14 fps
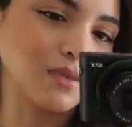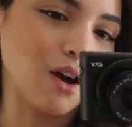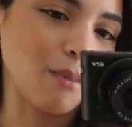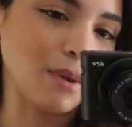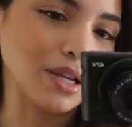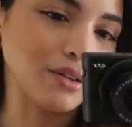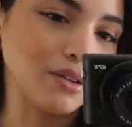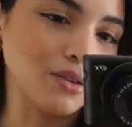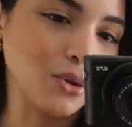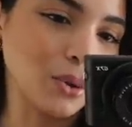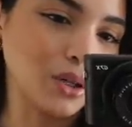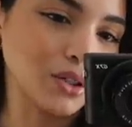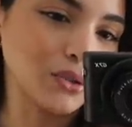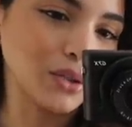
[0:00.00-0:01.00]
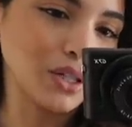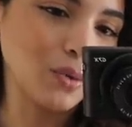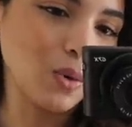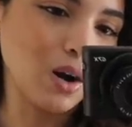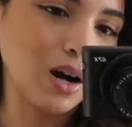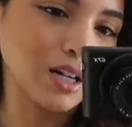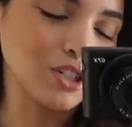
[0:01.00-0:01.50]
We've got my Nord Green
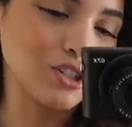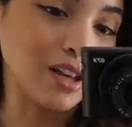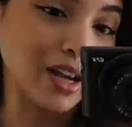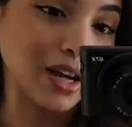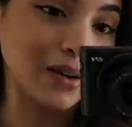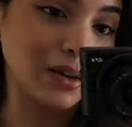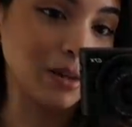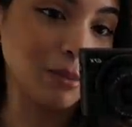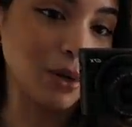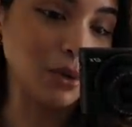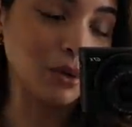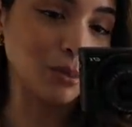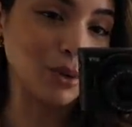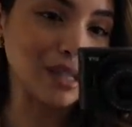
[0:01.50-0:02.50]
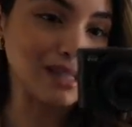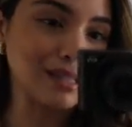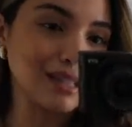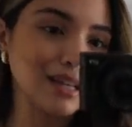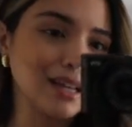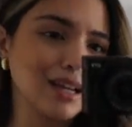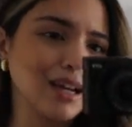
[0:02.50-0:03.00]
watch, the herringbone
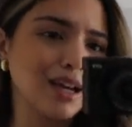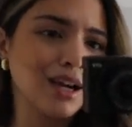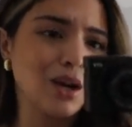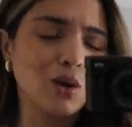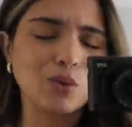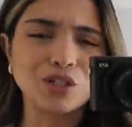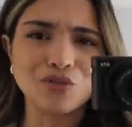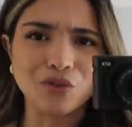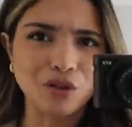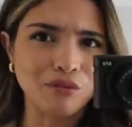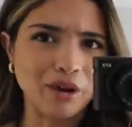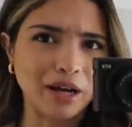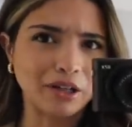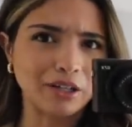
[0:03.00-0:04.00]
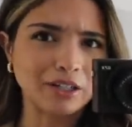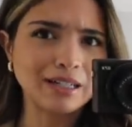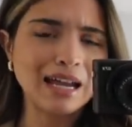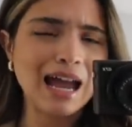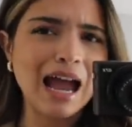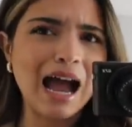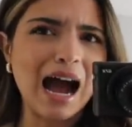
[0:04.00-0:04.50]
bracelet, which for the
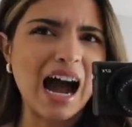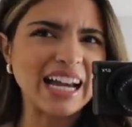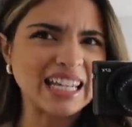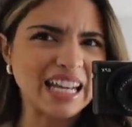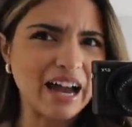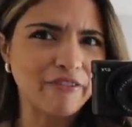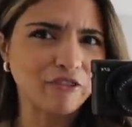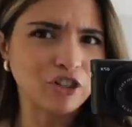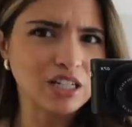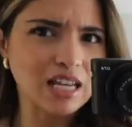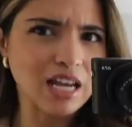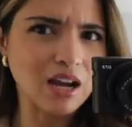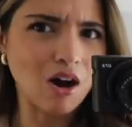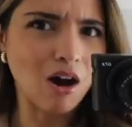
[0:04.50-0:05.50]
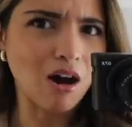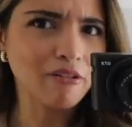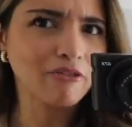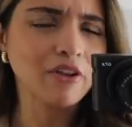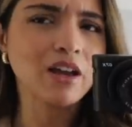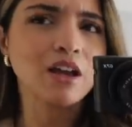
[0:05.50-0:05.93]
record, I never take off.